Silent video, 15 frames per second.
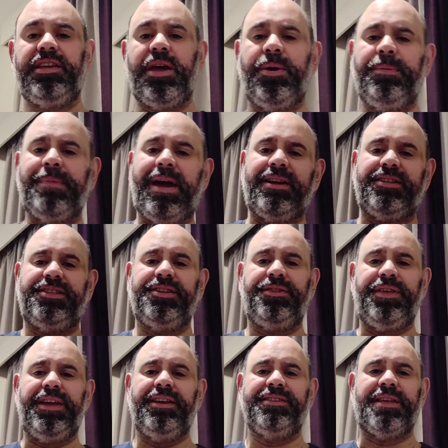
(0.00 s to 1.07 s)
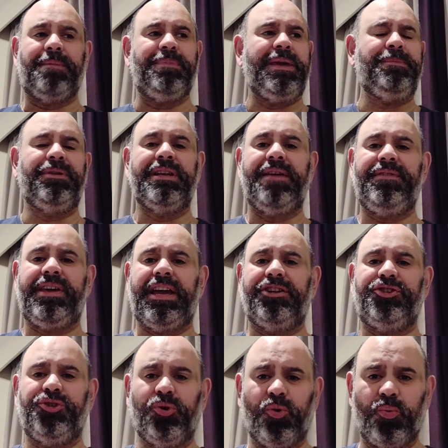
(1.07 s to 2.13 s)
going back to things that people never
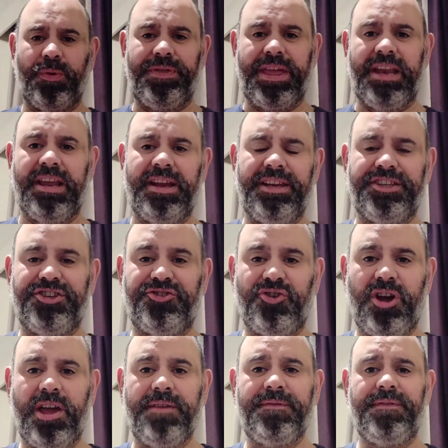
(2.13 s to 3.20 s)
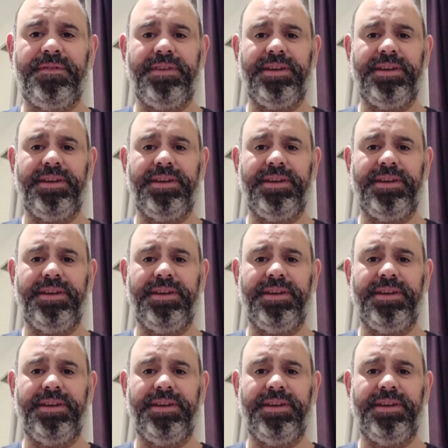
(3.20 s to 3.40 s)
get taught when they're learning to drive,